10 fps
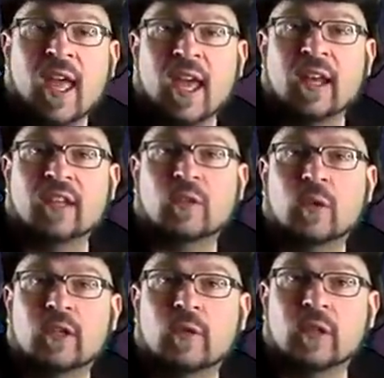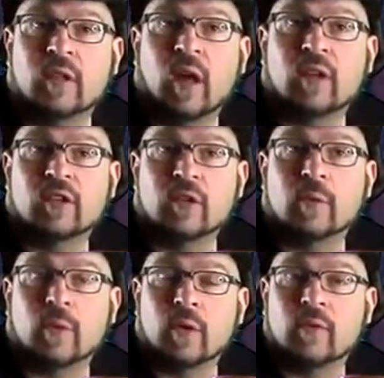and it's going to exhaust your
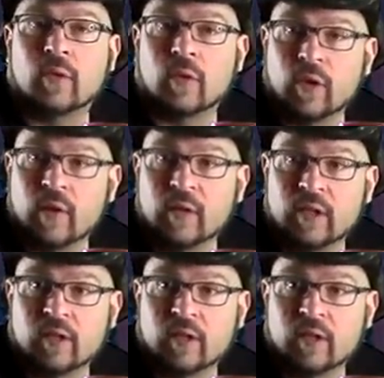peripheral nervous